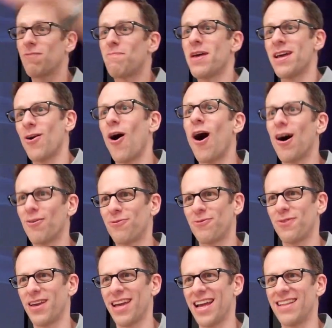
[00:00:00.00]
spin
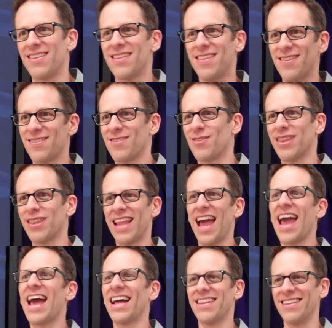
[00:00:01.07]
off into this
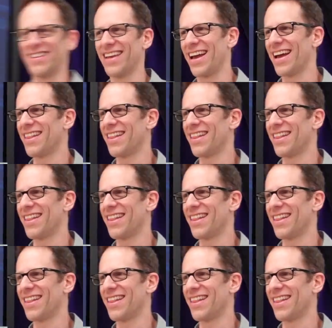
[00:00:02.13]
land,